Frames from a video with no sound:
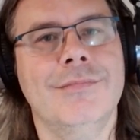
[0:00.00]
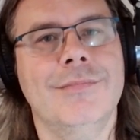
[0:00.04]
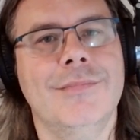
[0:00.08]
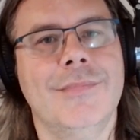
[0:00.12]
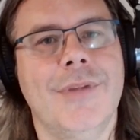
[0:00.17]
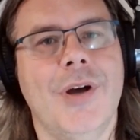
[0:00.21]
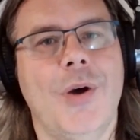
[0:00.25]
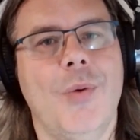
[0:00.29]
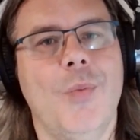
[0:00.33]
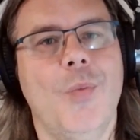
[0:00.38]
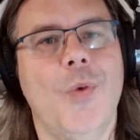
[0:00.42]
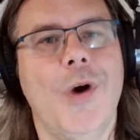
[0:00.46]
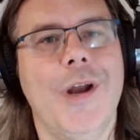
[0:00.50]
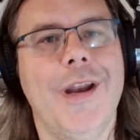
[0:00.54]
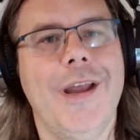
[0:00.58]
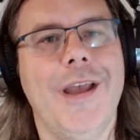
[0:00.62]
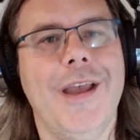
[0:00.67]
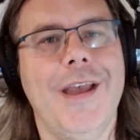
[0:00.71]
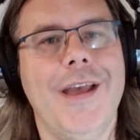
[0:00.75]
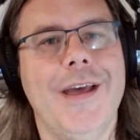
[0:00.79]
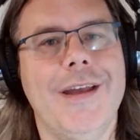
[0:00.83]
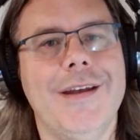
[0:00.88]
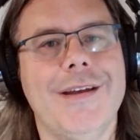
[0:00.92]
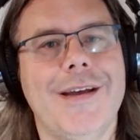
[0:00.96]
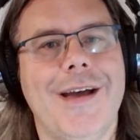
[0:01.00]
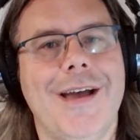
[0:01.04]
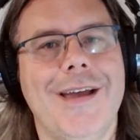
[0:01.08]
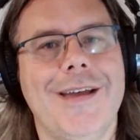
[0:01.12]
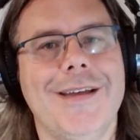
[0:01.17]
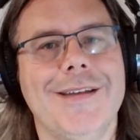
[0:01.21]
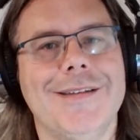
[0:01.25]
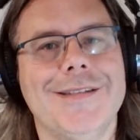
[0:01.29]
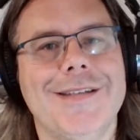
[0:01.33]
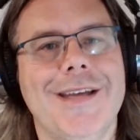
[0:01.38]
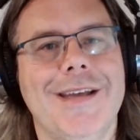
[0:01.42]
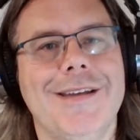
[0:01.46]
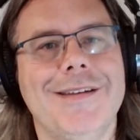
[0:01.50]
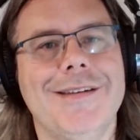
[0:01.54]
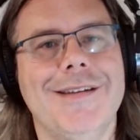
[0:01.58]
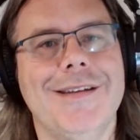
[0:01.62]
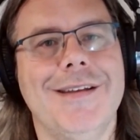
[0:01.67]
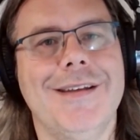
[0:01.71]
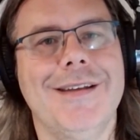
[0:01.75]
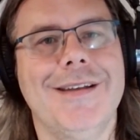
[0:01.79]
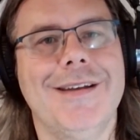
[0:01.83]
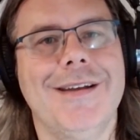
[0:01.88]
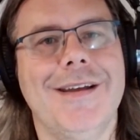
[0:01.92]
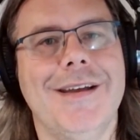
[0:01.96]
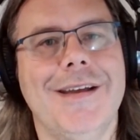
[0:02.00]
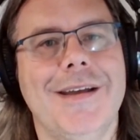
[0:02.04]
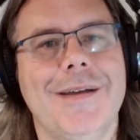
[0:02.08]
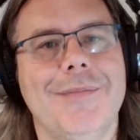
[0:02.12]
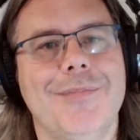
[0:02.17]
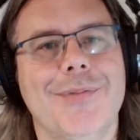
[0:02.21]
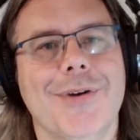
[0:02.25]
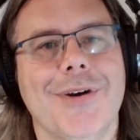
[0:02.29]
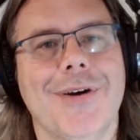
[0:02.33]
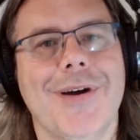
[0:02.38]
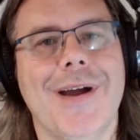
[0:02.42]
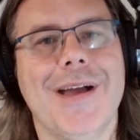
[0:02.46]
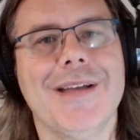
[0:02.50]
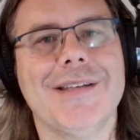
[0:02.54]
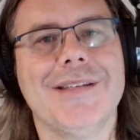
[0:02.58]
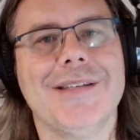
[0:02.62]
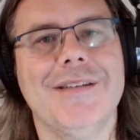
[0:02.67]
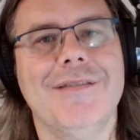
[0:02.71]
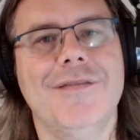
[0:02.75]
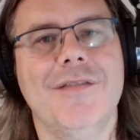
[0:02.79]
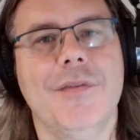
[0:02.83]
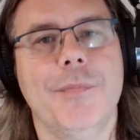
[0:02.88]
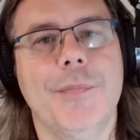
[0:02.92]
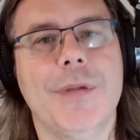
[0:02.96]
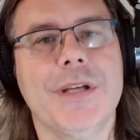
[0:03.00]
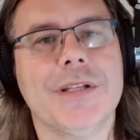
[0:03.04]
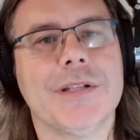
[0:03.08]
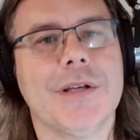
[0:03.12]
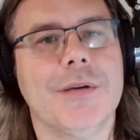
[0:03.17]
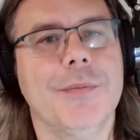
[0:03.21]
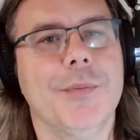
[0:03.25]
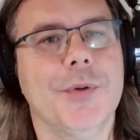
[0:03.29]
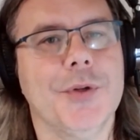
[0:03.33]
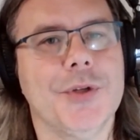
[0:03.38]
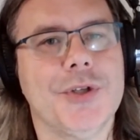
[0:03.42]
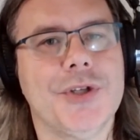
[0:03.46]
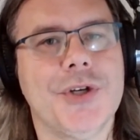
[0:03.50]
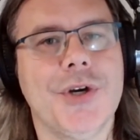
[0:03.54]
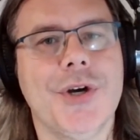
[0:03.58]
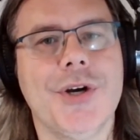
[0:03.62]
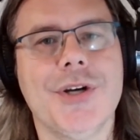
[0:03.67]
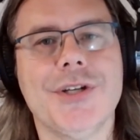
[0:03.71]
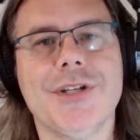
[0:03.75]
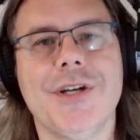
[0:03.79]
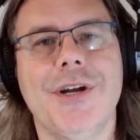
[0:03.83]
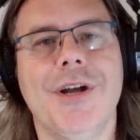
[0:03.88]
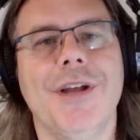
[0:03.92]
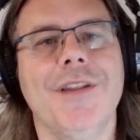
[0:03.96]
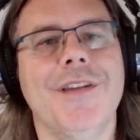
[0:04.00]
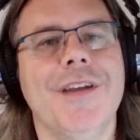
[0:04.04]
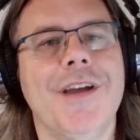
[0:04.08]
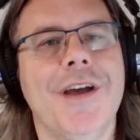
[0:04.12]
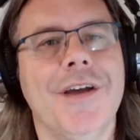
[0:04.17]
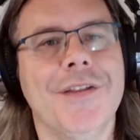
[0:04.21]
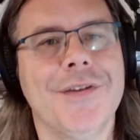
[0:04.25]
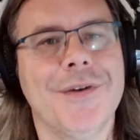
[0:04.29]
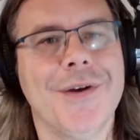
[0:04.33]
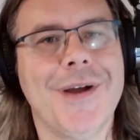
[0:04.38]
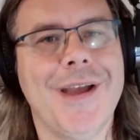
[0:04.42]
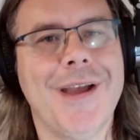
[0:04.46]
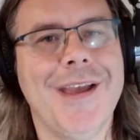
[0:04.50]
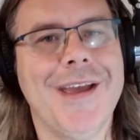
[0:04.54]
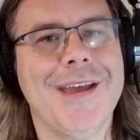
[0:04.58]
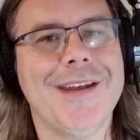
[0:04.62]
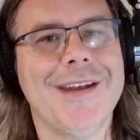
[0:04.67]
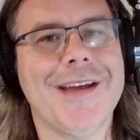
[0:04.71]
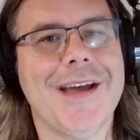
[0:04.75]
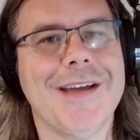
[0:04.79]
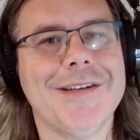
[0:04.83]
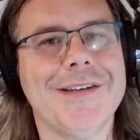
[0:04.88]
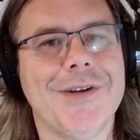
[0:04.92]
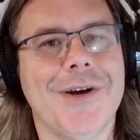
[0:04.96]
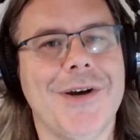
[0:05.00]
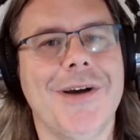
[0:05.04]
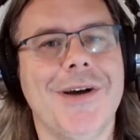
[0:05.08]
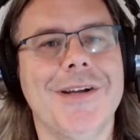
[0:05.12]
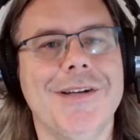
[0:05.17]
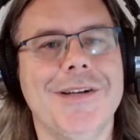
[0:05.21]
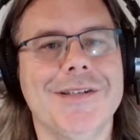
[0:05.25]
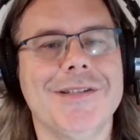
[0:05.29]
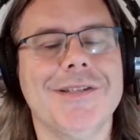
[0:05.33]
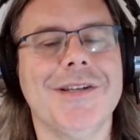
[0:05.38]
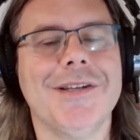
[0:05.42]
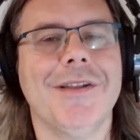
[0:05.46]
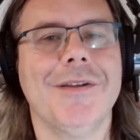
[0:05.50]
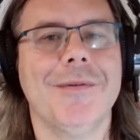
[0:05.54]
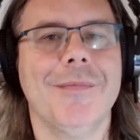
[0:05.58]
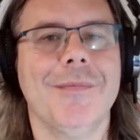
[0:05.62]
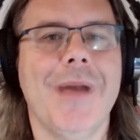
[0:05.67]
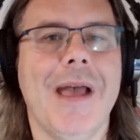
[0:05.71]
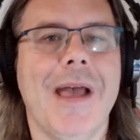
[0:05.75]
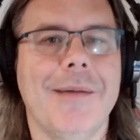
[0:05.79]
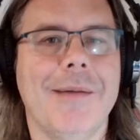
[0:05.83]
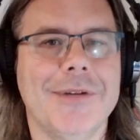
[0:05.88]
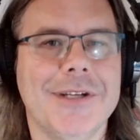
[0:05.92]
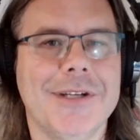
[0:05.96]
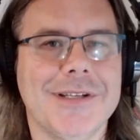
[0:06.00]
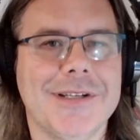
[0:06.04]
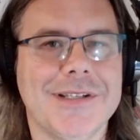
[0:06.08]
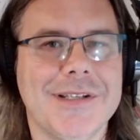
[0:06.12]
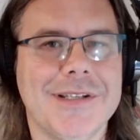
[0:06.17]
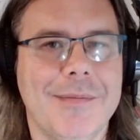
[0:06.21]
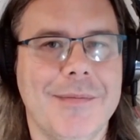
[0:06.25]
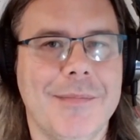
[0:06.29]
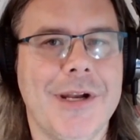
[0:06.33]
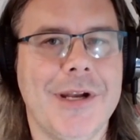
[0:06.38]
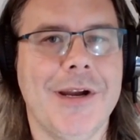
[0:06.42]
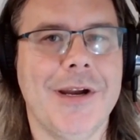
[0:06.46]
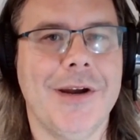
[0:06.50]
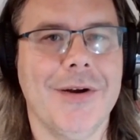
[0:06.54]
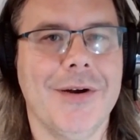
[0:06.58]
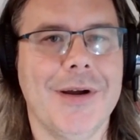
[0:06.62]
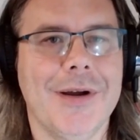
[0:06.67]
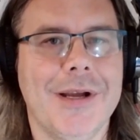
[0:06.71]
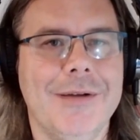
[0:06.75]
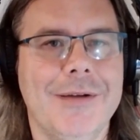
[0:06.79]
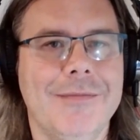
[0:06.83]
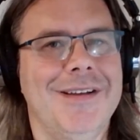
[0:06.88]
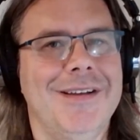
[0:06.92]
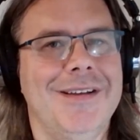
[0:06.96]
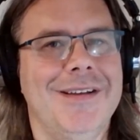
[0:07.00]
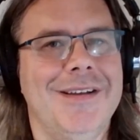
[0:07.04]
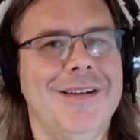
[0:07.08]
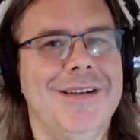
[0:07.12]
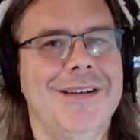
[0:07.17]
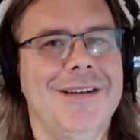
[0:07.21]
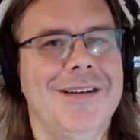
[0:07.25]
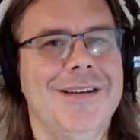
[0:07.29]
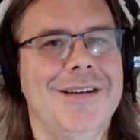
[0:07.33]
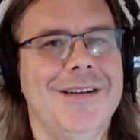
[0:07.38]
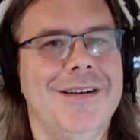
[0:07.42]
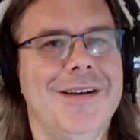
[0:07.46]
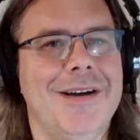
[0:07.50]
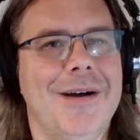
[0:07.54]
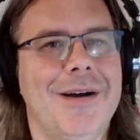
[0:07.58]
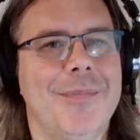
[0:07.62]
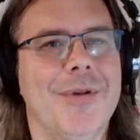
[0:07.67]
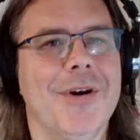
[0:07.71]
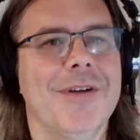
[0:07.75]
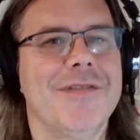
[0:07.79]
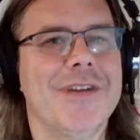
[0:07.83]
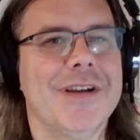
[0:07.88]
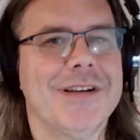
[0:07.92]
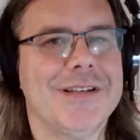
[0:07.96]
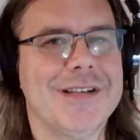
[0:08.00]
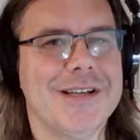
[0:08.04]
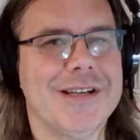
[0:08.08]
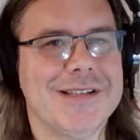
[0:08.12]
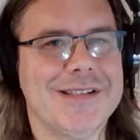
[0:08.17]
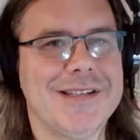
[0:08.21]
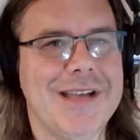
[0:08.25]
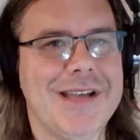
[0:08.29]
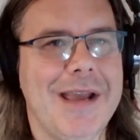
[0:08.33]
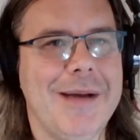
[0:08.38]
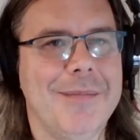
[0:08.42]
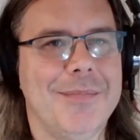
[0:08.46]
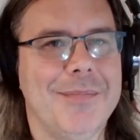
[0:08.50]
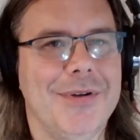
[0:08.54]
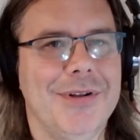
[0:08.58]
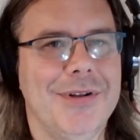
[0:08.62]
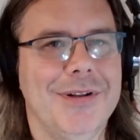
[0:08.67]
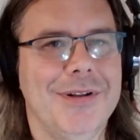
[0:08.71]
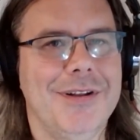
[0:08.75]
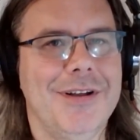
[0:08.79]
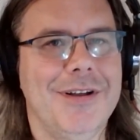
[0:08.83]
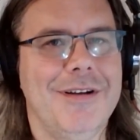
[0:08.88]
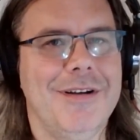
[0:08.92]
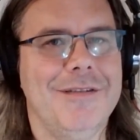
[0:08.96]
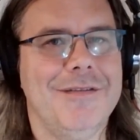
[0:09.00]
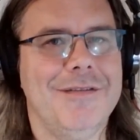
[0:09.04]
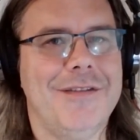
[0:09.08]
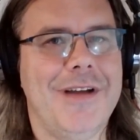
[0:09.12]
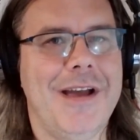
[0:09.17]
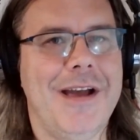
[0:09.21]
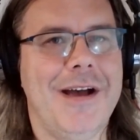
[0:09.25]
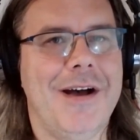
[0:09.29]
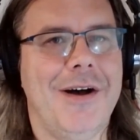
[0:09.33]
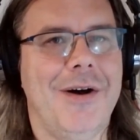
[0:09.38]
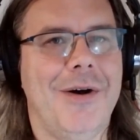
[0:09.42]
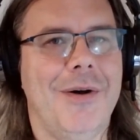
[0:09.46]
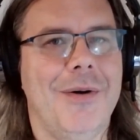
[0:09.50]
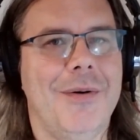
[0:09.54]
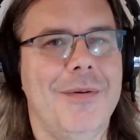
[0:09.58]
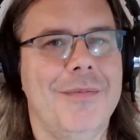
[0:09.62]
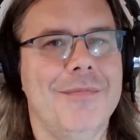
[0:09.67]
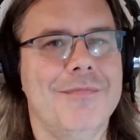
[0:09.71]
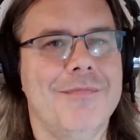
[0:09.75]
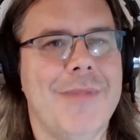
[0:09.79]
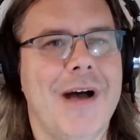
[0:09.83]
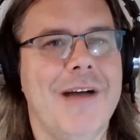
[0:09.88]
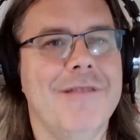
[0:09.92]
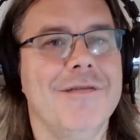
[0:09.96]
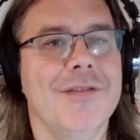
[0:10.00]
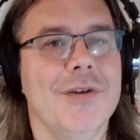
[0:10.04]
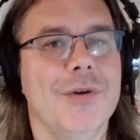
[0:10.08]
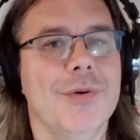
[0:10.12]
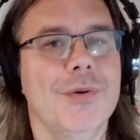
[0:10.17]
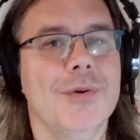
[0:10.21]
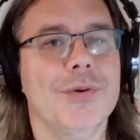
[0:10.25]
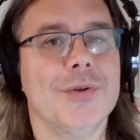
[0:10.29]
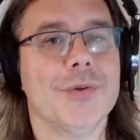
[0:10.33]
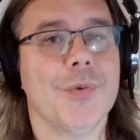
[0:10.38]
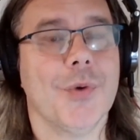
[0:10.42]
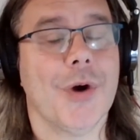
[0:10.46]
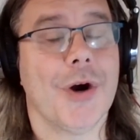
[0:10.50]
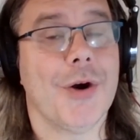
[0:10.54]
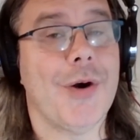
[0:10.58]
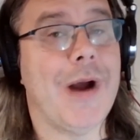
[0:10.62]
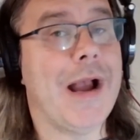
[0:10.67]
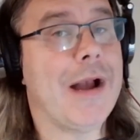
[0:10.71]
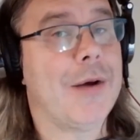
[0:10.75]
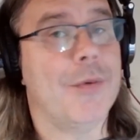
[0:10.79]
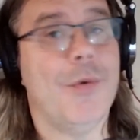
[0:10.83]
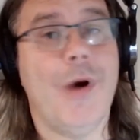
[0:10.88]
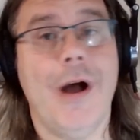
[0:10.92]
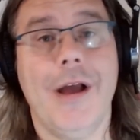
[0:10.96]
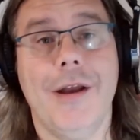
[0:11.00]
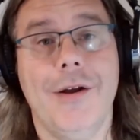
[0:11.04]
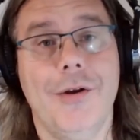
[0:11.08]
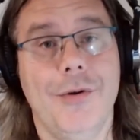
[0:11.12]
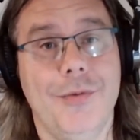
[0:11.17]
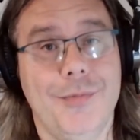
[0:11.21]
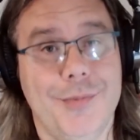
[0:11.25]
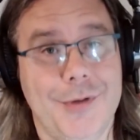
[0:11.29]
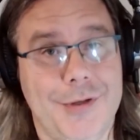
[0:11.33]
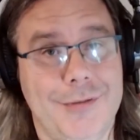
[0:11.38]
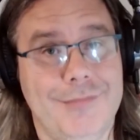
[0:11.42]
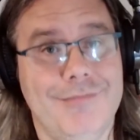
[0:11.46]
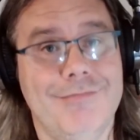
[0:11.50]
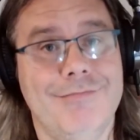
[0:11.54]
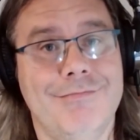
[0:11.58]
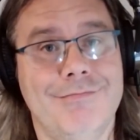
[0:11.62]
On one hand, I attended a progressive Episcopal church, and on the other hand, I taught at a Southern Baptist seminary. A perfect example of how my views were cracked wide open.